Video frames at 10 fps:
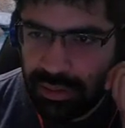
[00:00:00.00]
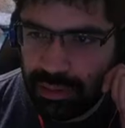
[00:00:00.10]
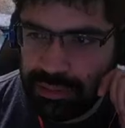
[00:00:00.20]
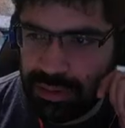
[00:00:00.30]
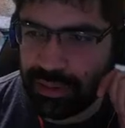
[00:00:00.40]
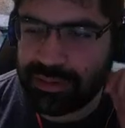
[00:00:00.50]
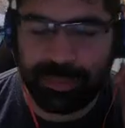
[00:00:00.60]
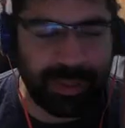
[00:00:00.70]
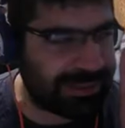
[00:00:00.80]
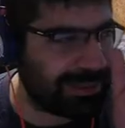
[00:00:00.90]
So it's
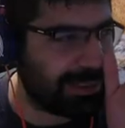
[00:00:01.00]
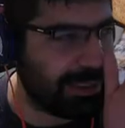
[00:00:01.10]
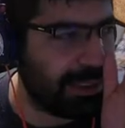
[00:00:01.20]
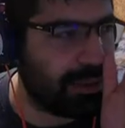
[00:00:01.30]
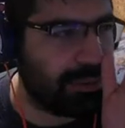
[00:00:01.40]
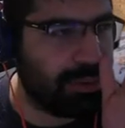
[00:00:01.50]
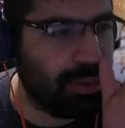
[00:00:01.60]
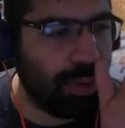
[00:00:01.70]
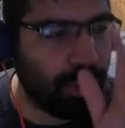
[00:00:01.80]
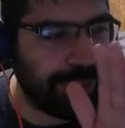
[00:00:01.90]
basically
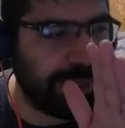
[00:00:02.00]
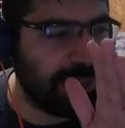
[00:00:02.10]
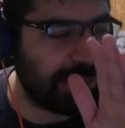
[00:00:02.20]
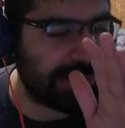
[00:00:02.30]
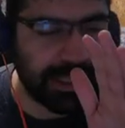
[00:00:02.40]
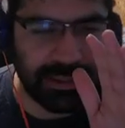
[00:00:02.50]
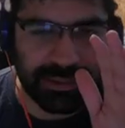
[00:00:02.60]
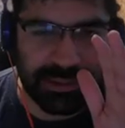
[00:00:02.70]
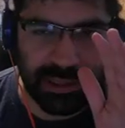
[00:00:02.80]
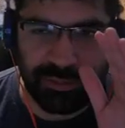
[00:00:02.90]
going inside
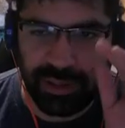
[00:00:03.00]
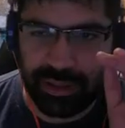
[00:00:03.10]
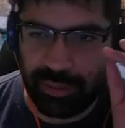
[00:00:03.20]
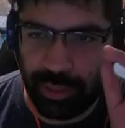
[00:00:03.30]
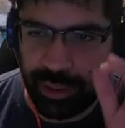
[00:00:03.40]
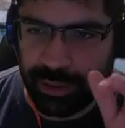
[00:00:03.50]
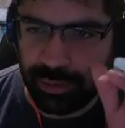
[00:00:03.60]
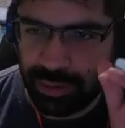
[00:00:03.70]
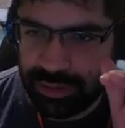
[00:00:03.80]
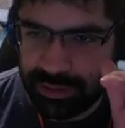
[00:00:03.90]
the server, going
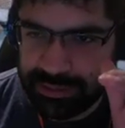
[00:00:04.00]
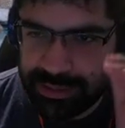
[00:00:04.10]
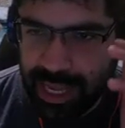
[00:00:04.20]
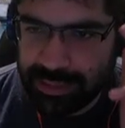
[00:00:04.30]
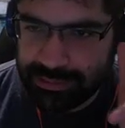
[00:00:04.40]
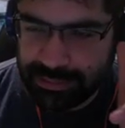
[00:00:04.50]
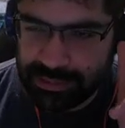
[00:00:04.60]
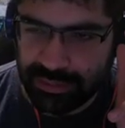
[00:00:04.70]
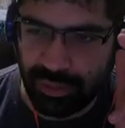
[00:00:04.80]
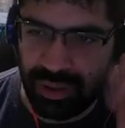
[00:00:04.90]
into this
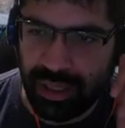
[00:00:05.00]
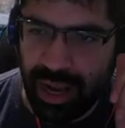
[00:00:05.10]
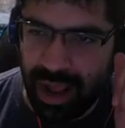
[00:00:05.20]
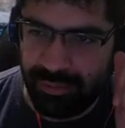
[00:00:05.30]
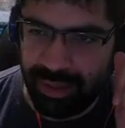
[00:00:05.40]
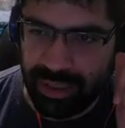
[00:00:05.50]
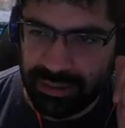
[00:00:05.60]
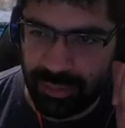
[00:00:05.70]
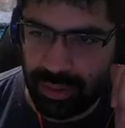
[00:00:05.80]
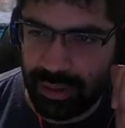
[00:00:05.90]
assets folder, avatars folder,